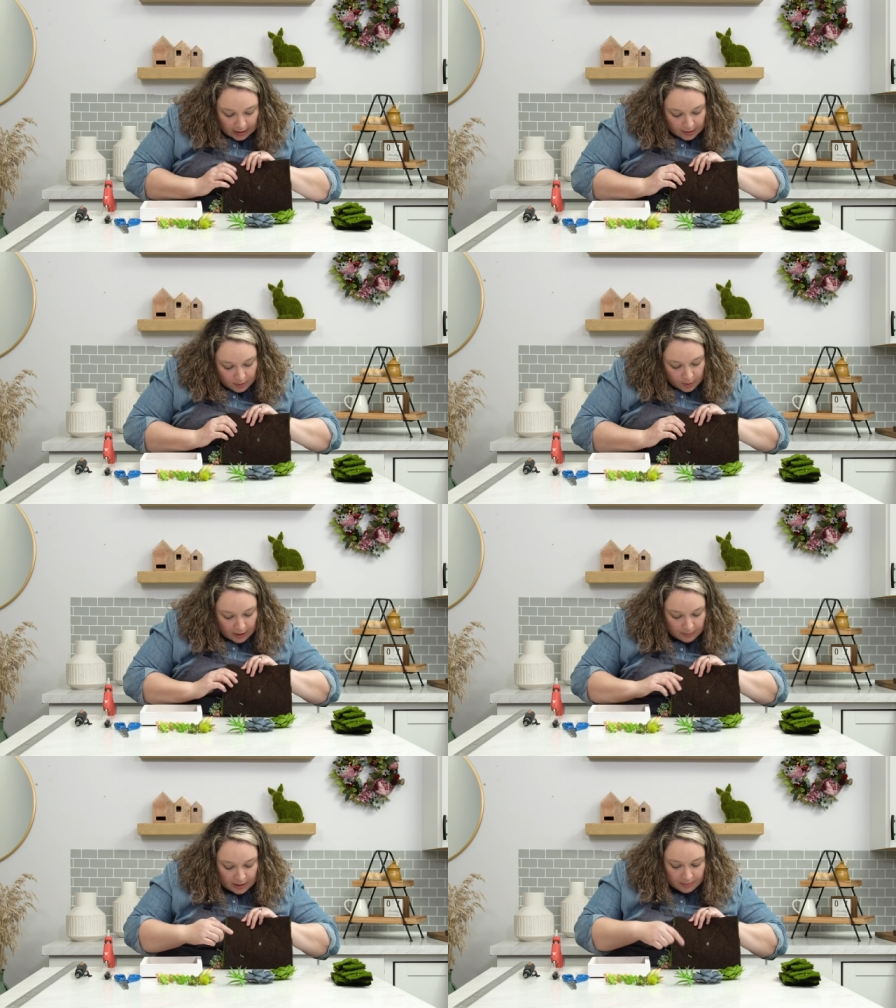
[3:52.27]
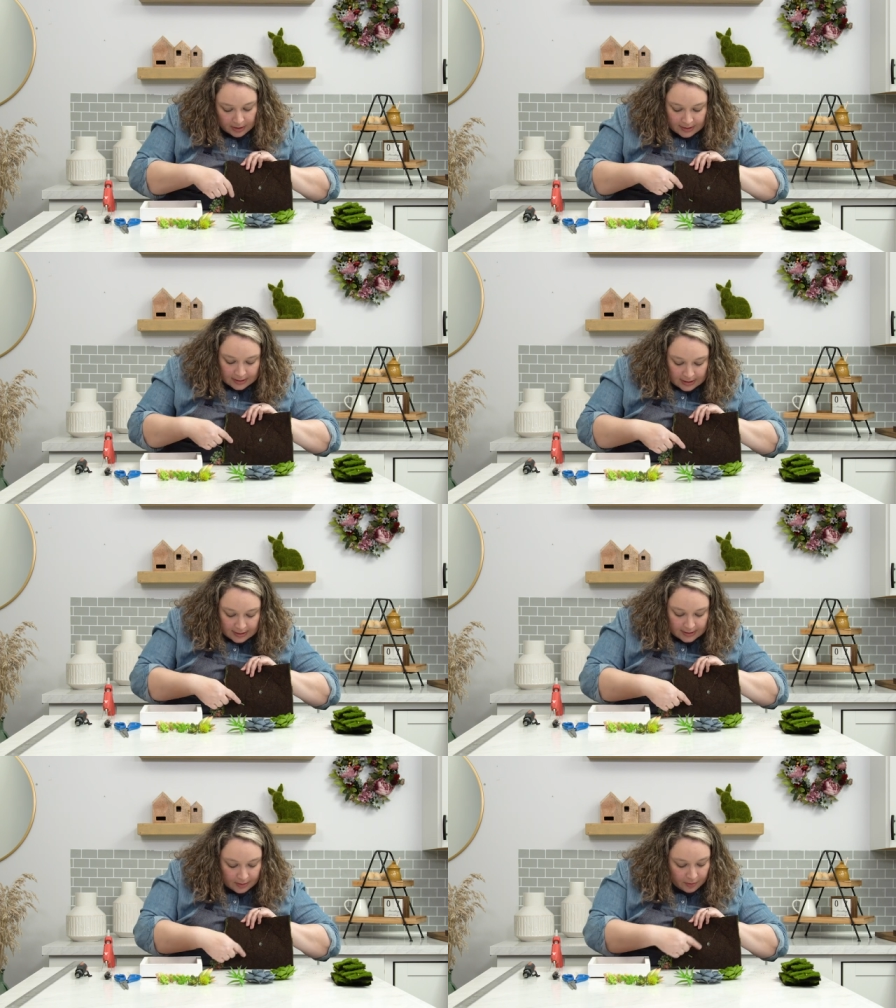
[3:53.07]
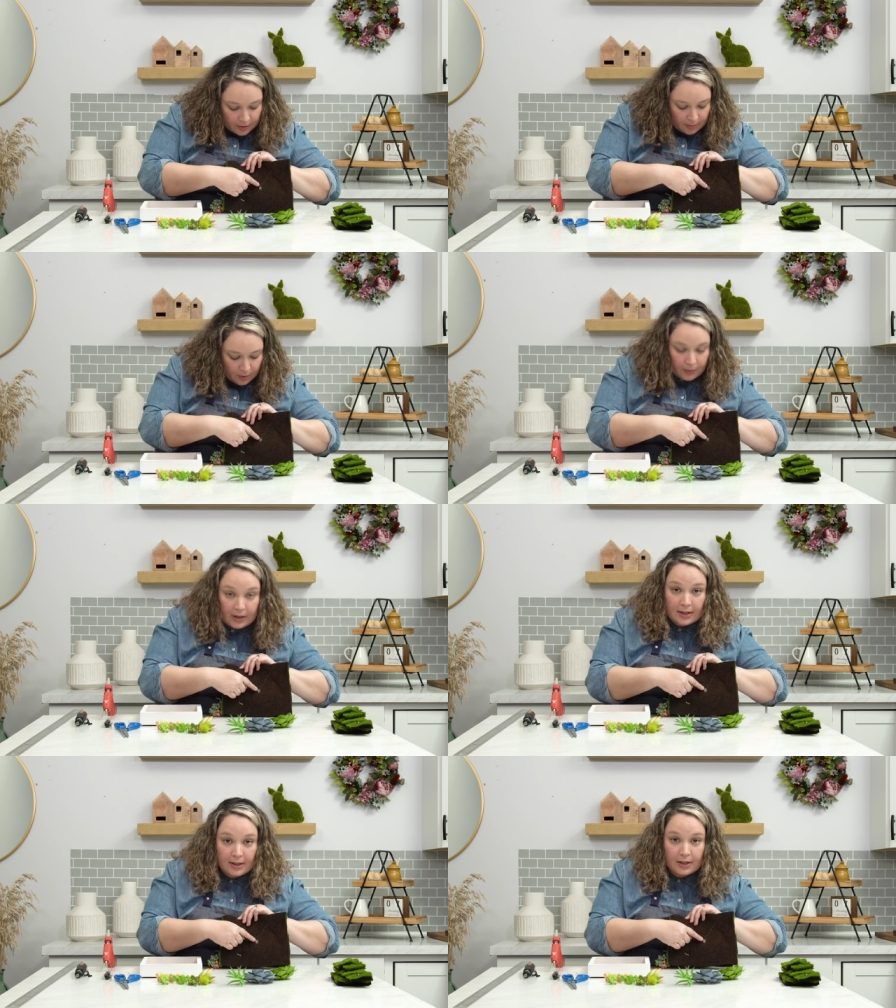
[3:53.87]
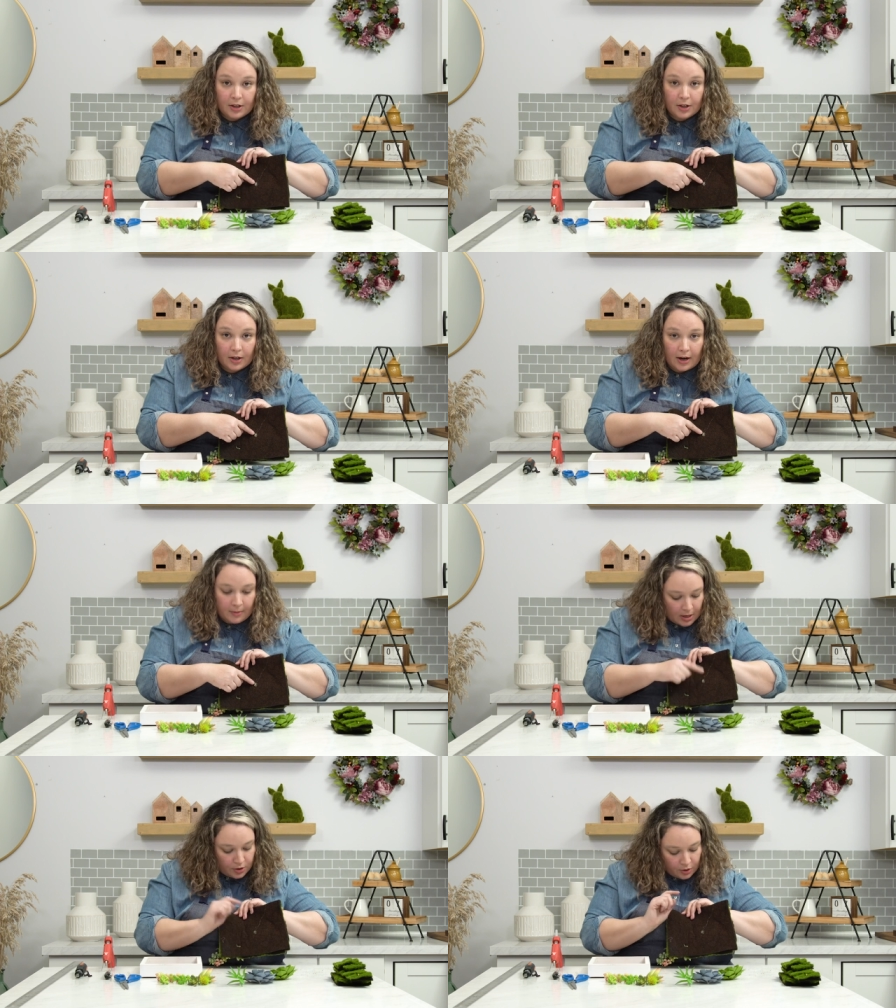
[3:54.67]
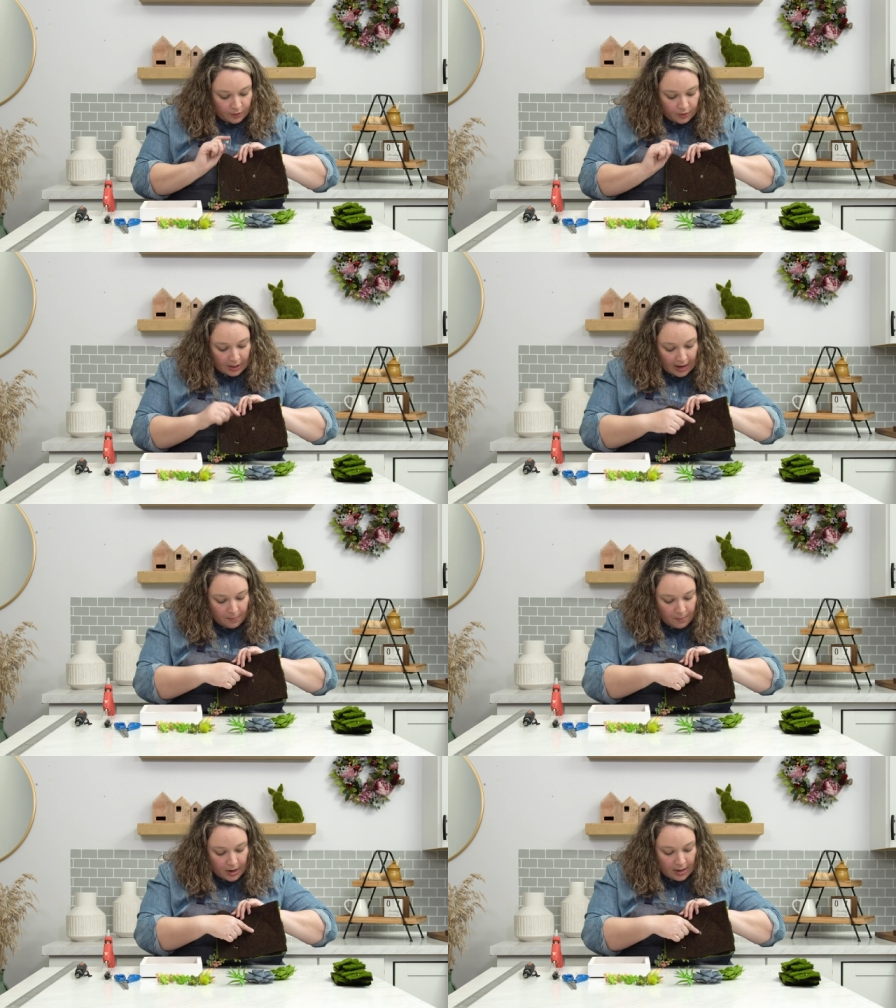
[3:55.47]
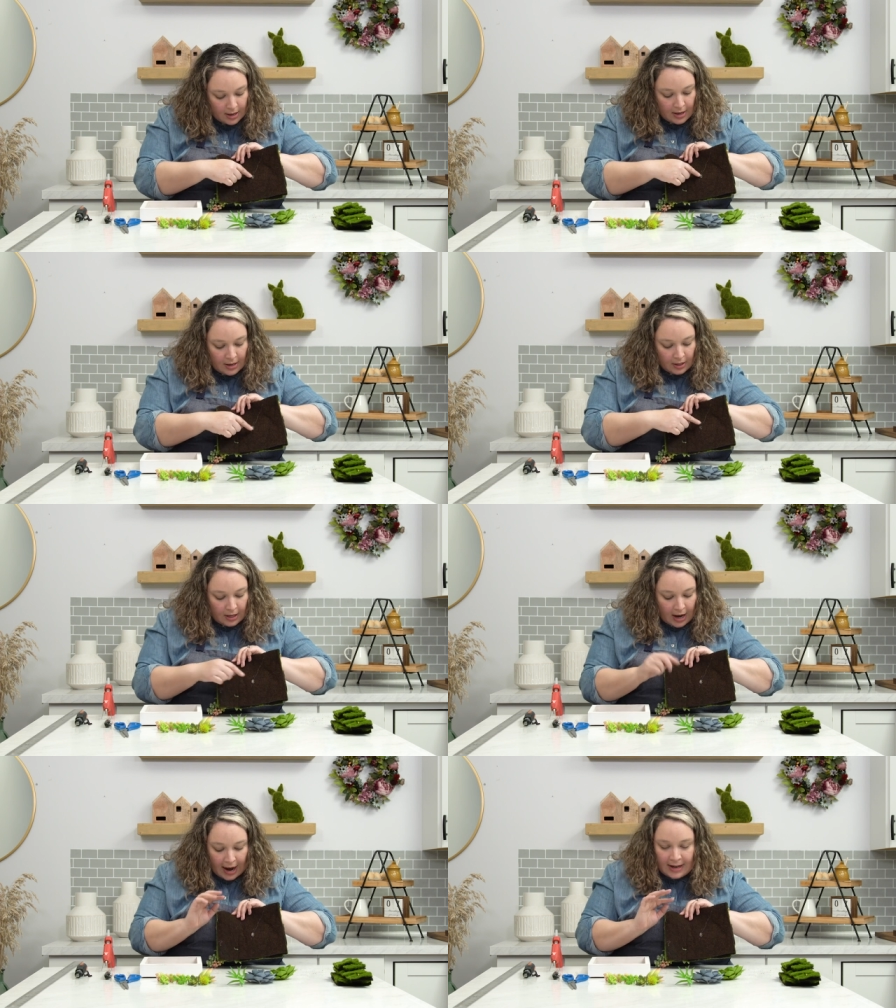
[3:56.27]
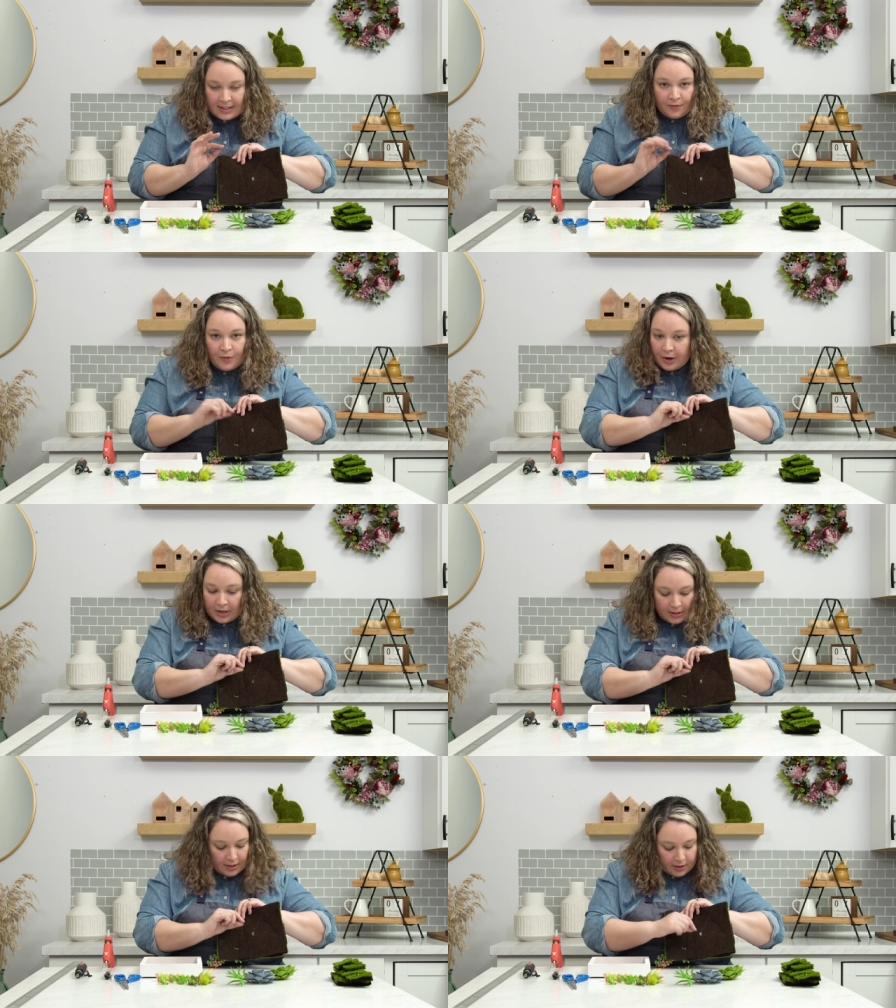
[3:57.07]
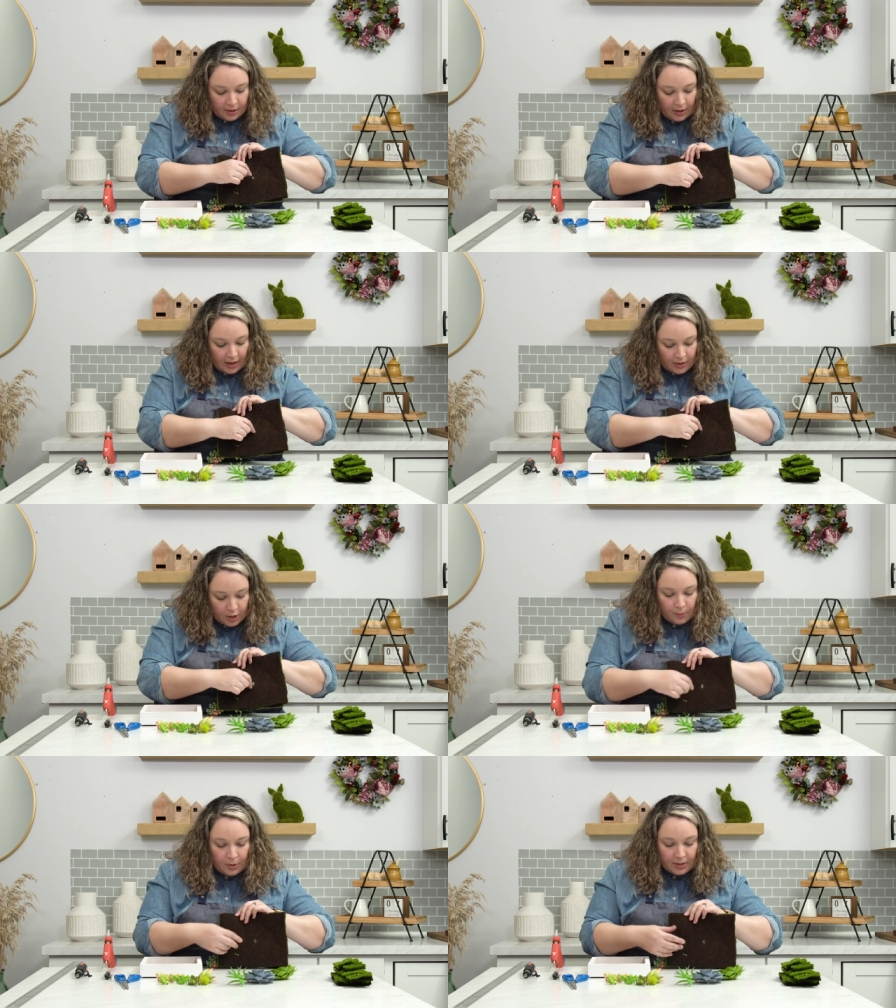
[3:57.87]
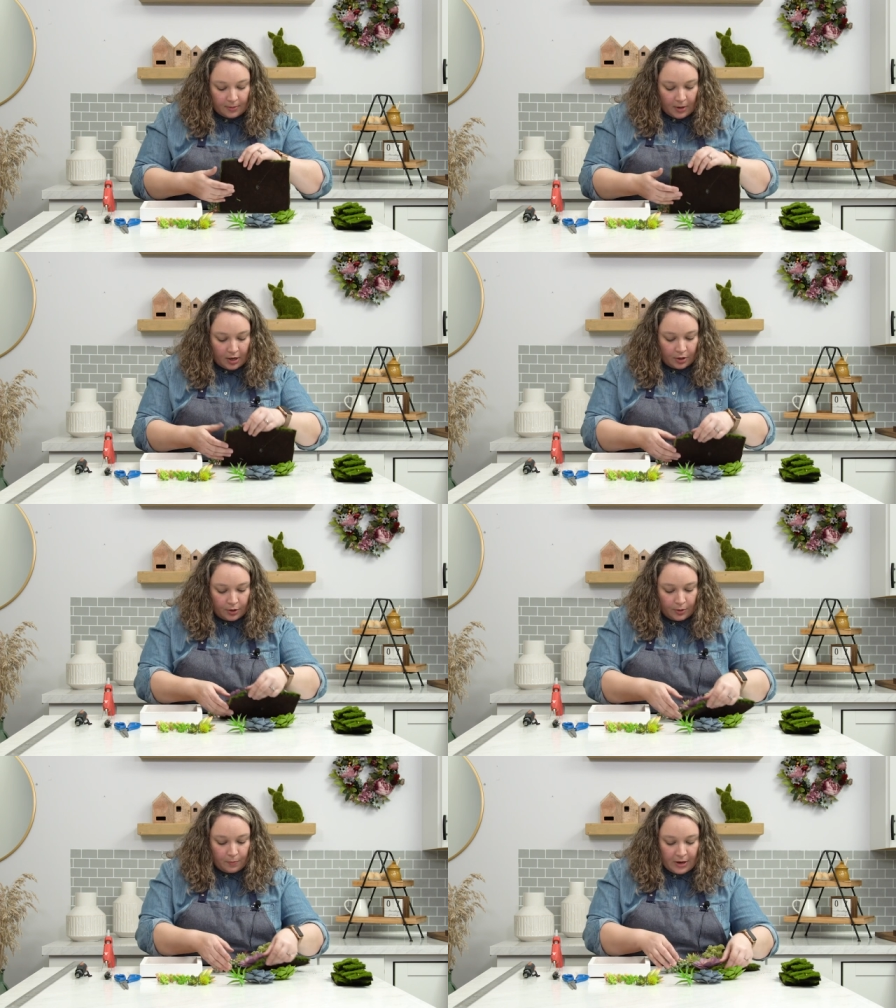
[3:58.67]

And you might be able to see some of them already here. I'm not sure if you can, but it's very little and then you put some hot glue.